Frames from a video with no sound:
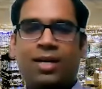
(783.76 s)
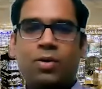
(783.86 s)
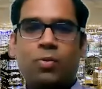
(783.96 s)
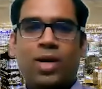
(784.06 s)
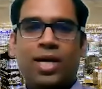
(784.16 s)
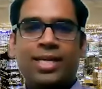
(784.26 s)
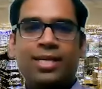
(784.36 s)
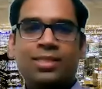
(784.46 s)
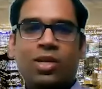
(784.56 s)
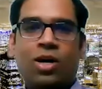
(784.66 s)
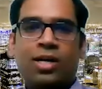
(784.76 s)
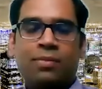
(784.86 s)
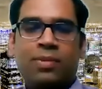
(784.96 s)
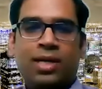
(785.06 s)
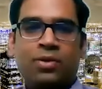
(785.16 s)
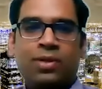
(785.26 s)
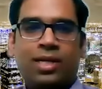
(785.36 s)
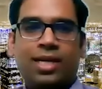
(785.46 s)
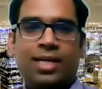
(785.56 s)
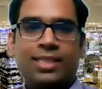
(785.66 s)
one hears a lot about
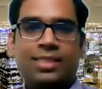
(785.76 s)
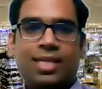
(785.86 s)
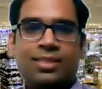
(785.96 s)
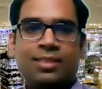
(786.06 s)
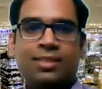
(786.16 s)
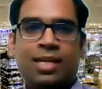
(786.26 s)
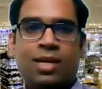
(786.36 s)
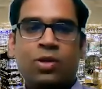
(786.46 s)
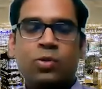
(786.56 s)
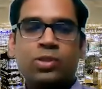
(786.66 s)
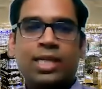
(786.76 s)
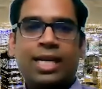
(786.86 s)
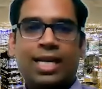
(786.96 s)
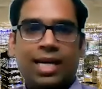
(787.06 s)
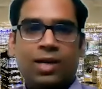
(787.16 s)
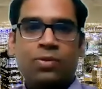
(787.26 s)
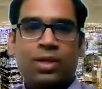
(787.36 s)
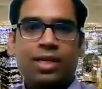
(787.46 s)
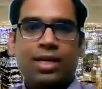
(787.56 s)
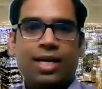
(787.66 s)
discussions around using
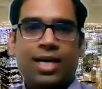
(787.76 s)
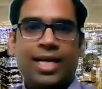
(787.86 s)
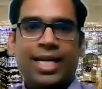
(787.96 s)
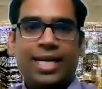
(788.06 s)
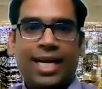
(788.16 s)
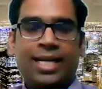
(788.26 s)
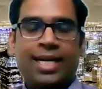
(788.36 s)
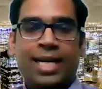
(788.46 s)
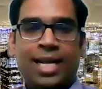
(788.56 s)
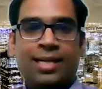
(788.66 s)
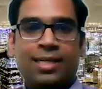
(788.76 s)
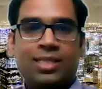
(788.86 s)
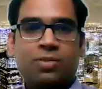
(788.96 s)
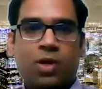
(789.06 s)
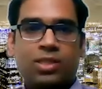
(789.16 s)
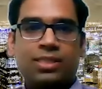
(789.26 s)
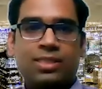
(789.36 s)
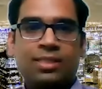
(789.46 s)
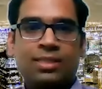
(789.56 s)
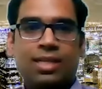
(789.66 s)
cloud in data and analytics
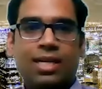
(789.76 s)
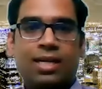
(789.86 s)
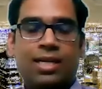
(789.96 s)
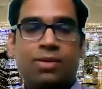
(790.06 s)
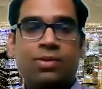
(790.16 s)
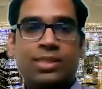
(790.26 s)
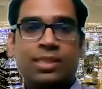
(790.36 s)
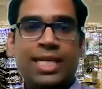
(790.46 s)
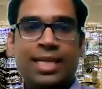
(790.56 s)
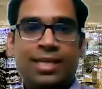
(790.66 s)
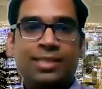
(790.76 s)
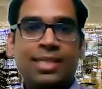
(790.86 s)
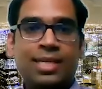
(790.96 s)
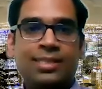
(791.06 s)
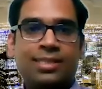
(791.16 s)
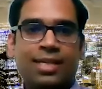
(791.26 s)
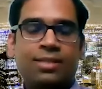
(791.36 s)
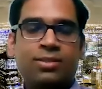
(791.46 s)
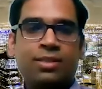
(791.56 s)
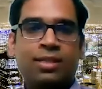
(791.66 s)
processes. Cloud is increasingly
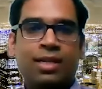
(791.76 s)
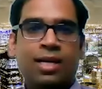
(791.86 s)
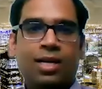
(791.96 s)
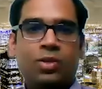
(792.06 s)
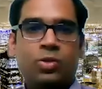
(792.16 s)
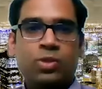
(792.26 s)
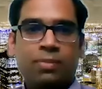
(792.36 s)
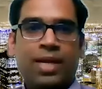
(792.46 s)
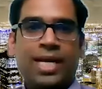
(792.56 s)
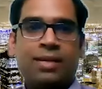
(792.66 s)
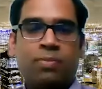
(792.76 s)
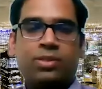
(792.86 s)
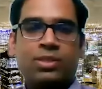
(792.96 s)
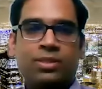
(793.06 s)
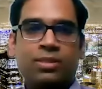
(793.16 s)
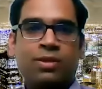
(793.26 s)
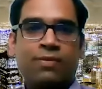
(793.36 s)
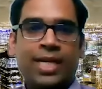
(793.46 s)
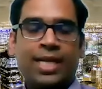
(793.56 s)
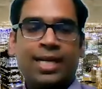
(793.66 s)
central to the planning processes of
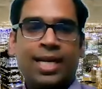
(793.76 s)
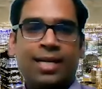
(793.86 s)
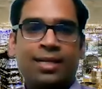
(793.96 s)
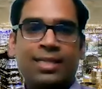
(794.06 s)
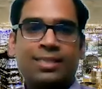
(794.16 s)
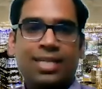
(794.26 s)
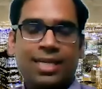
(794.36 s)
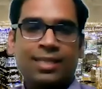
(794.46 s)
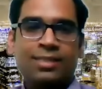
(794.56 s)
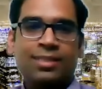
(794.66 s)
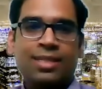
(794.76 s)
data and analytics leaders.